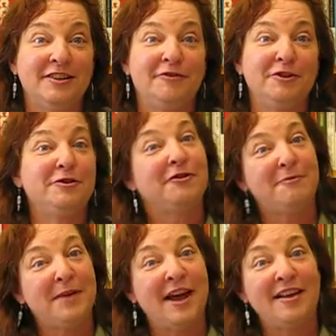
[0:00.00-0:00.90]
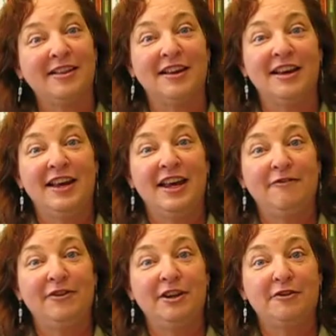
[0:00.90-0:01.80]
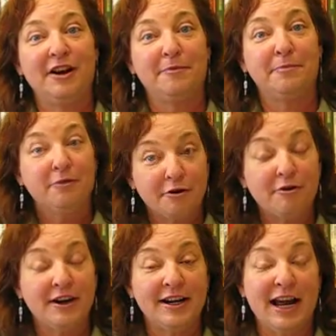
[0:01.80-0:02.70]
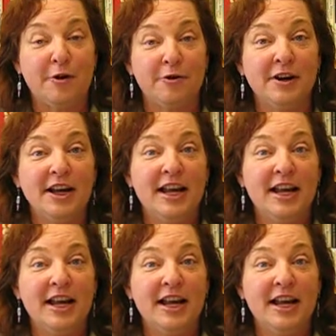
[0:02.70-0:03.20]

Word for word: If you do the math and figure out per credit hour,